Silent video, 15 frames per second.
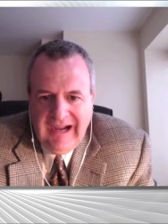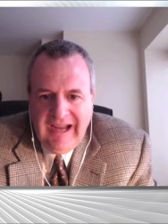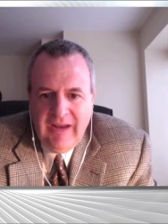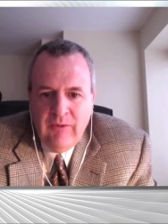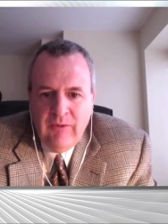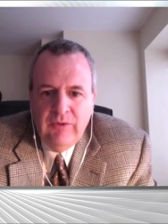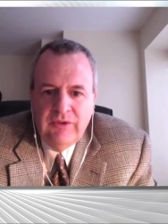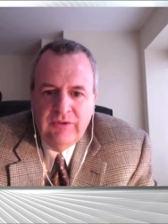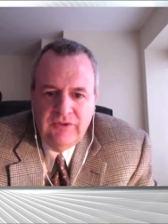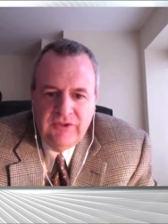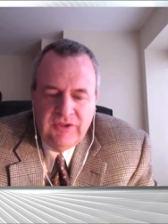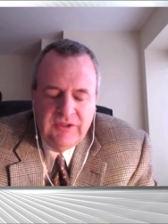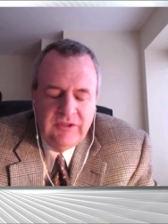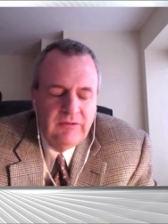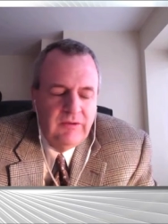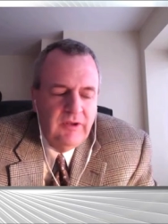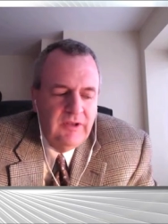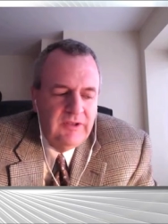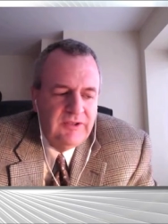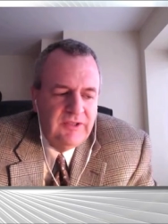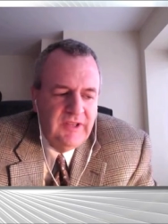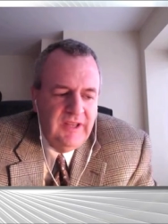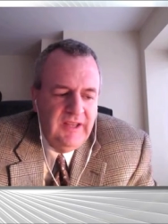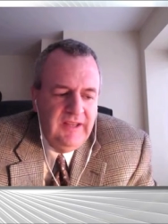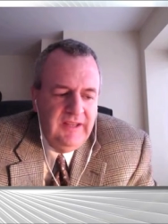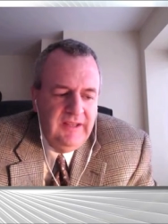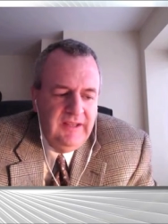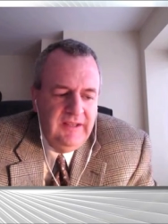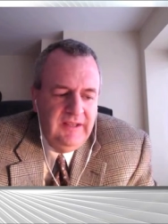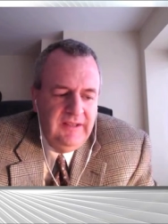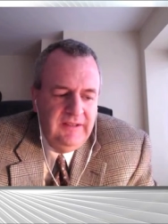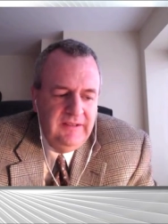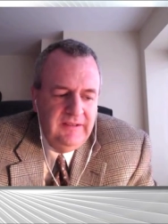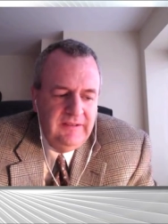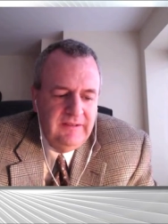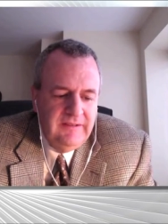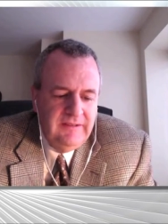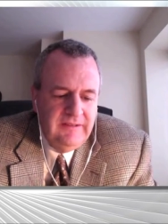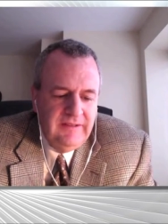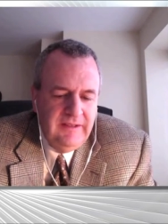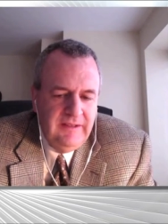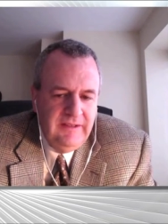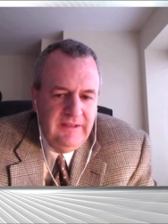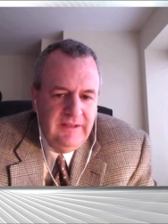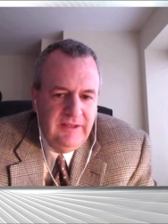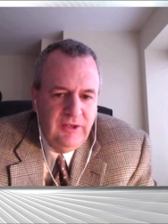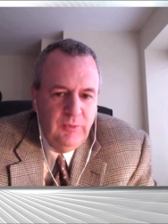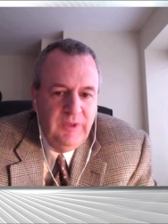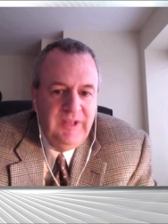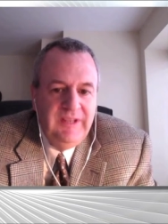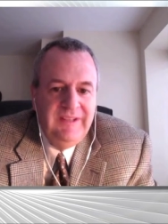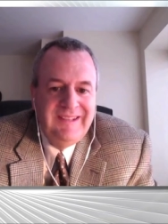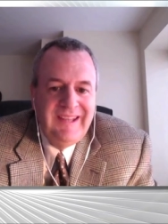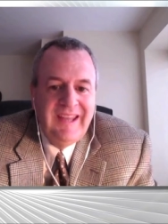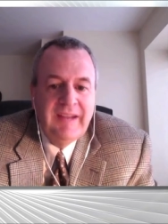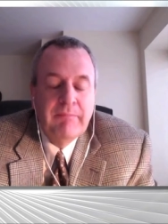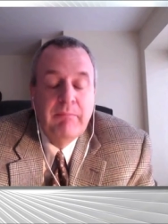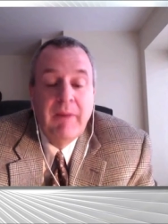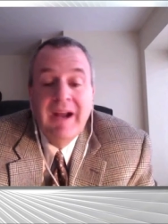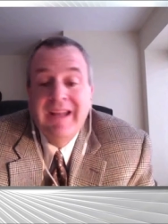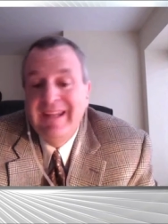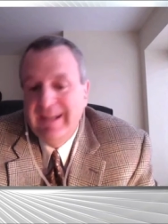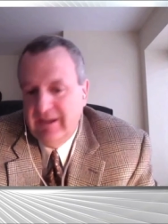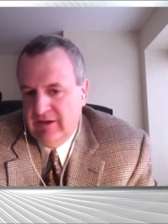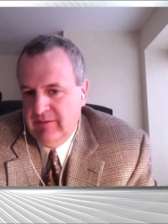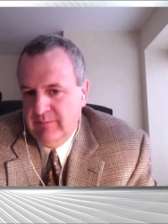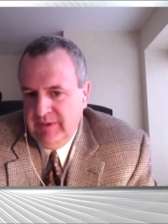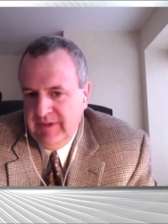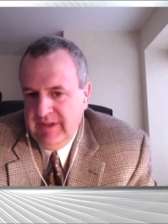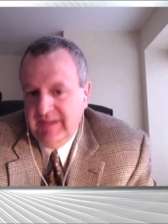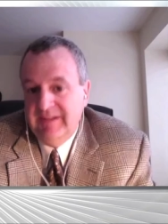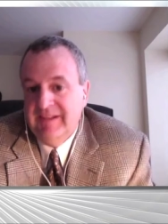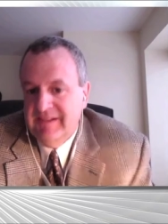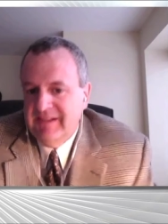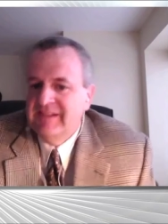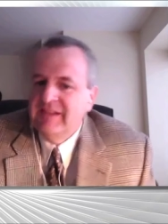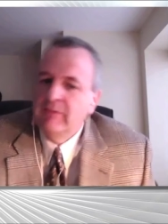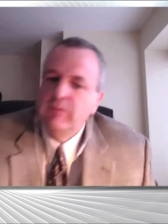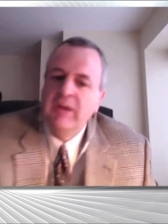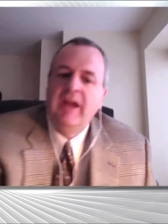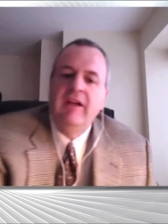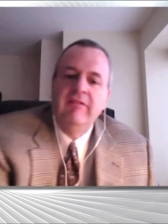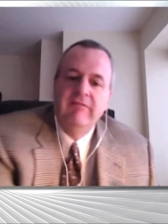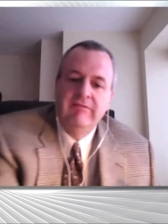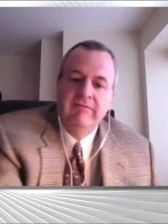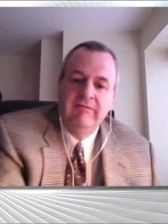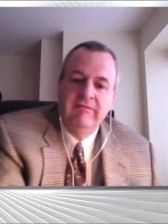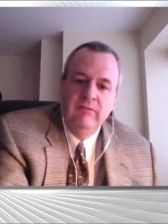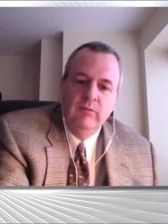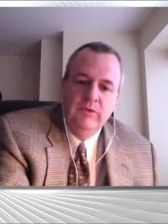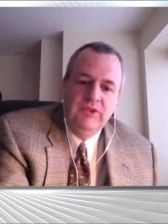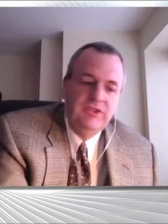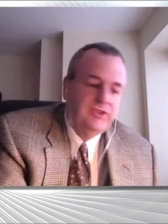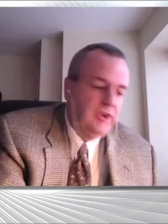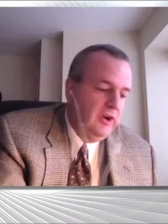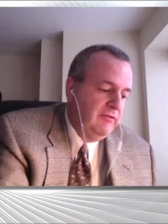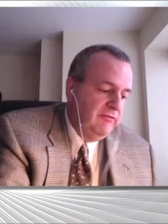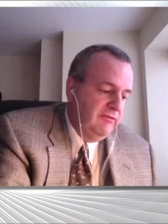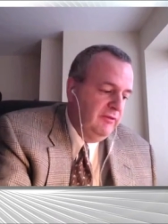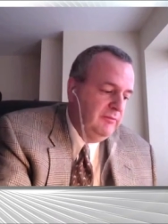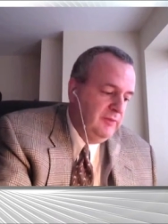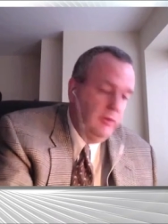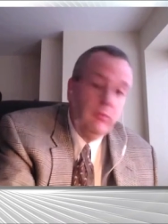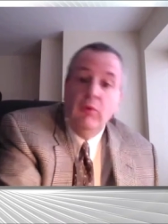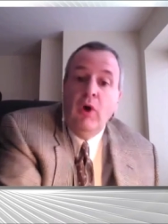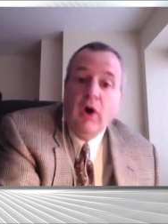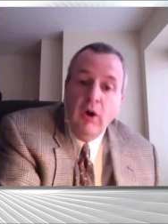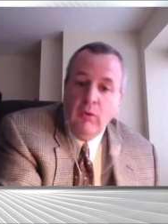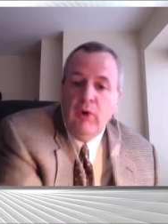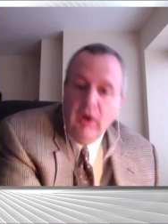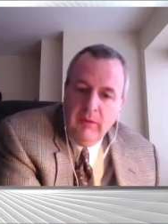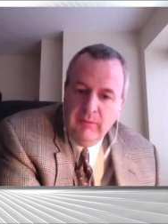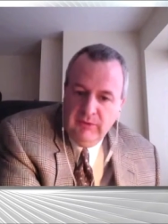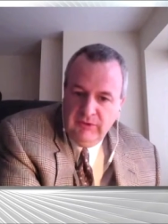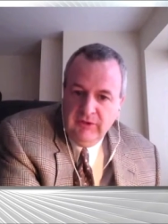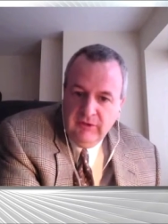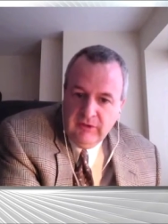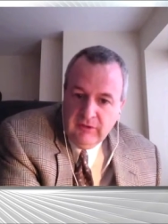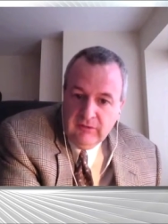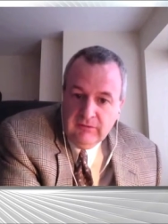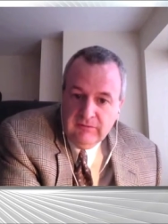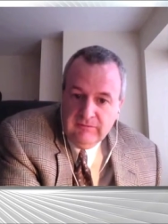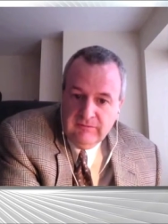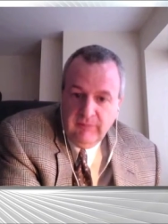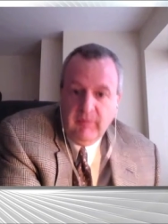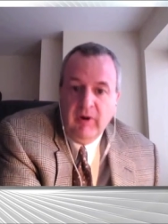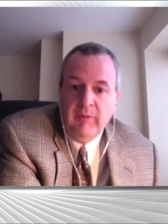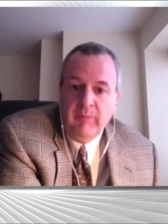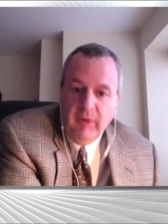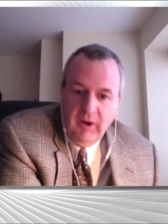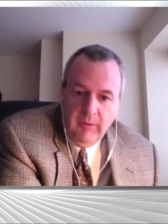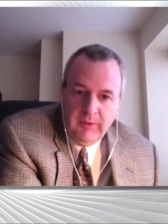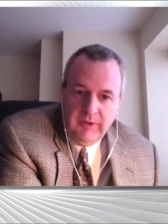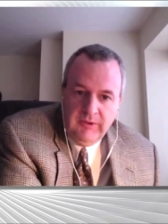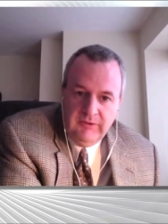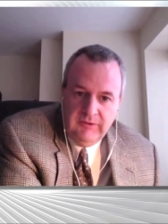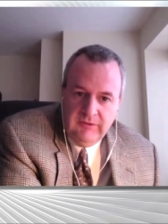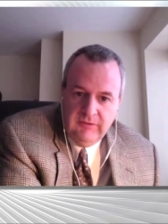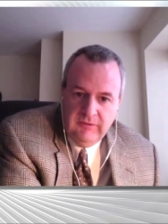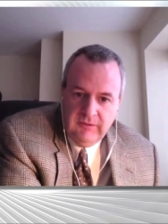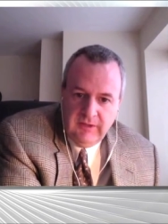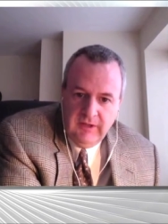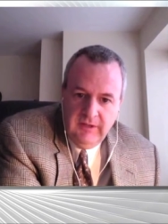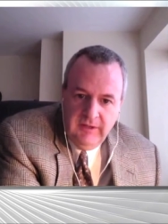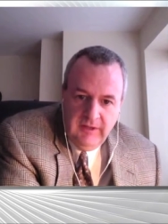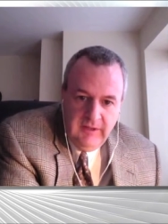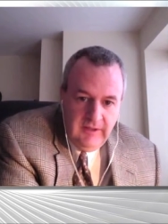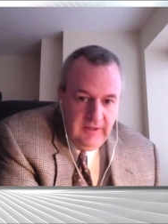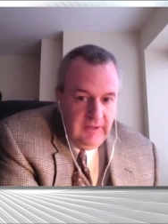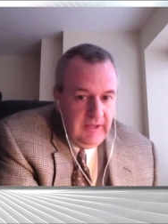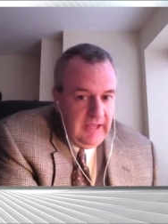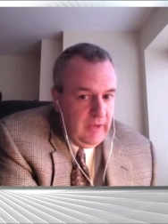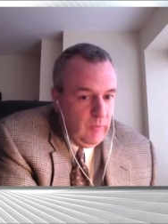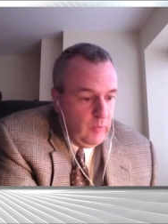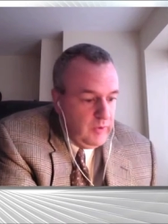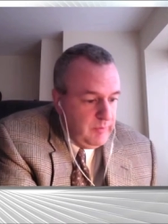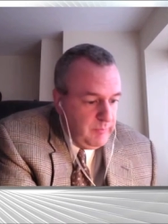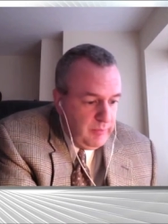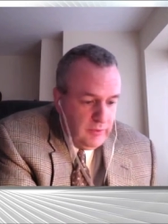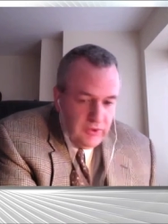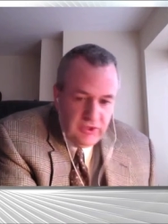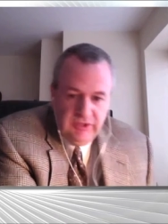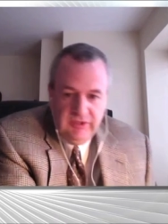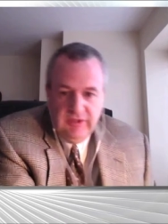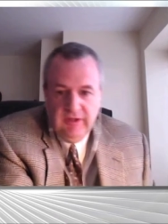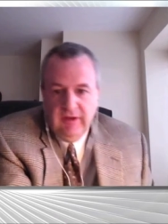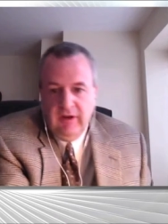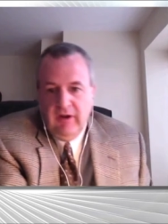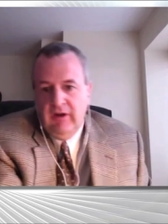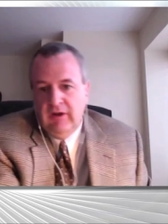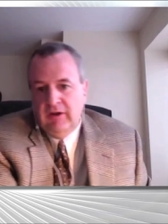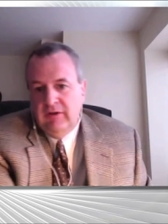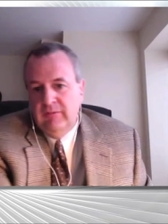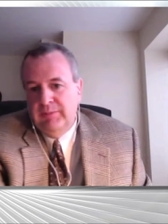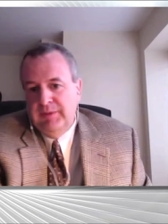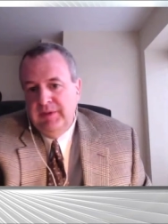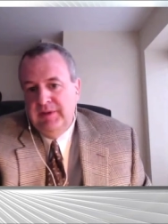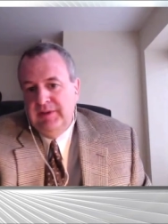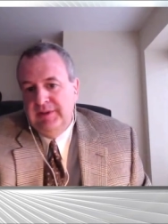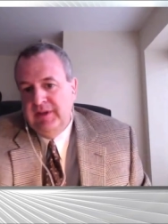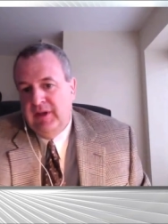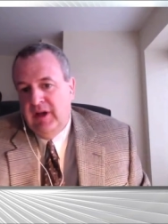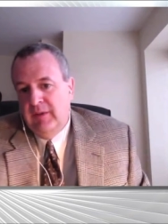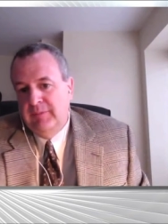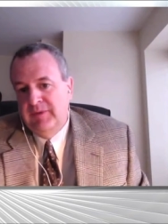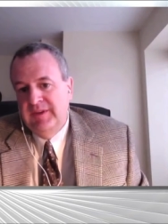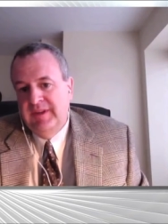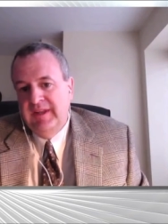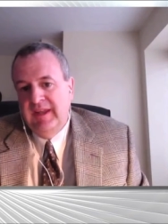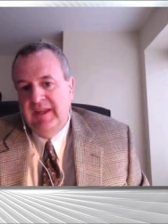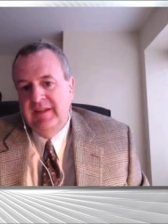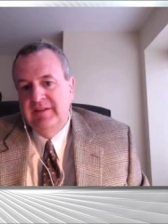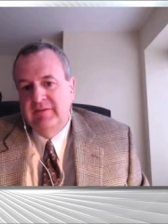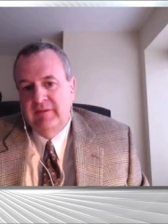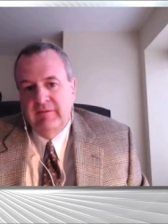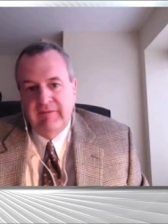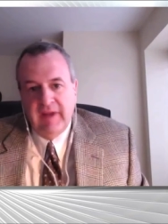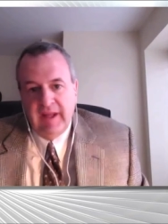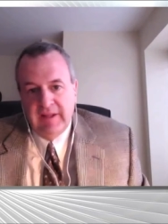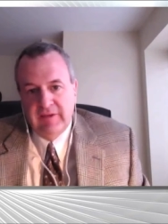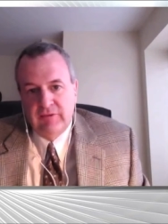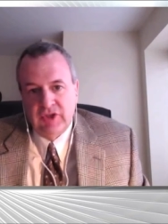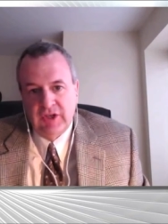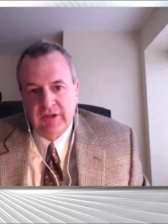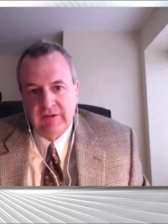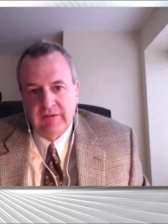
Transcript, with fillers: would consider us a a green tech mining company in the sense that we have we start from the raw raw material from our properties. Okay and we push it completely up to the end of the value chain.